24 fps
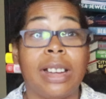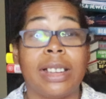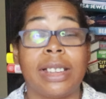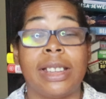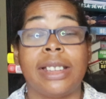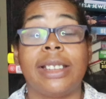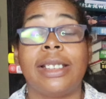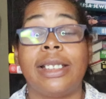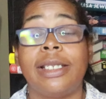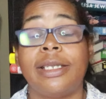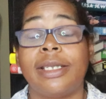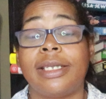I
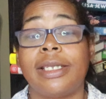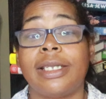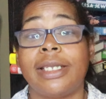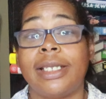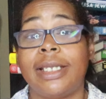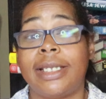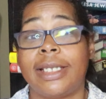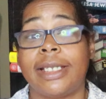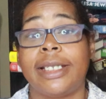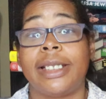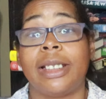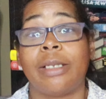could
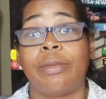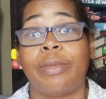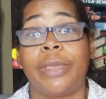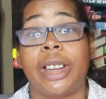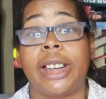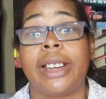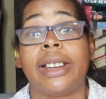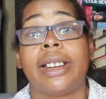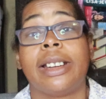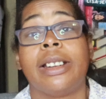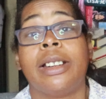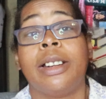easily see it
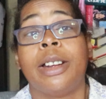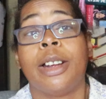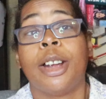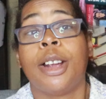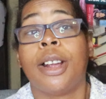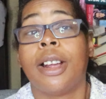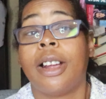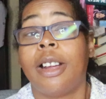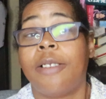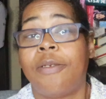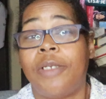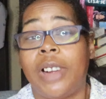being
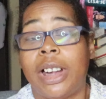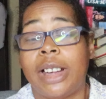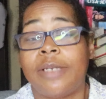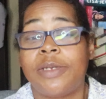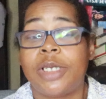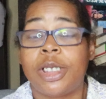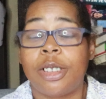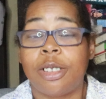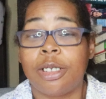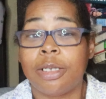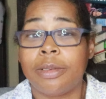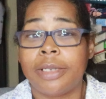a
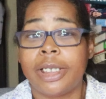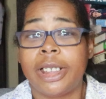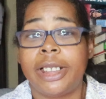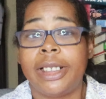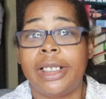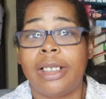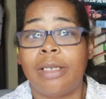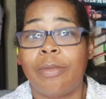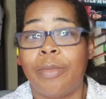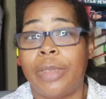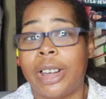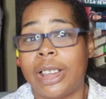five star
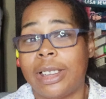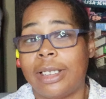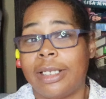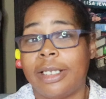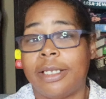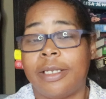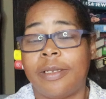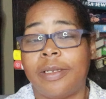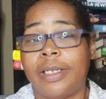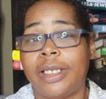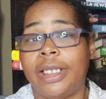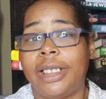read by the
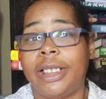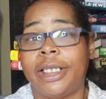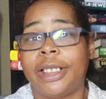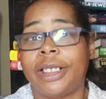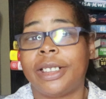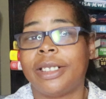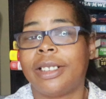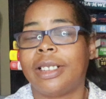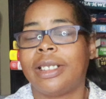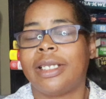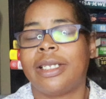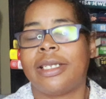end of the
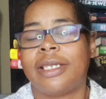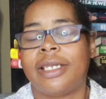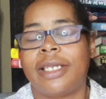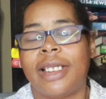year.